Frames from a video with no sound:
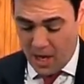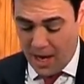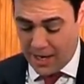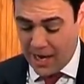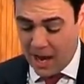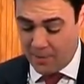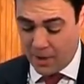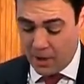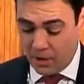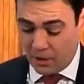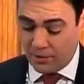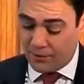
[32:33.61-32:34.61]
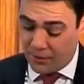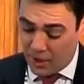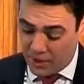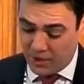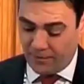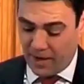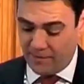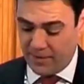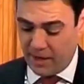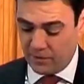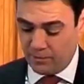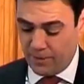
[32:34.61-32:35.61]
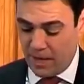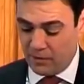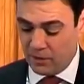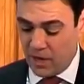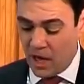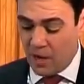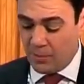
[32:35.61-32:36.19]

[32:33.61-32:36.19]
A cap not of £35,000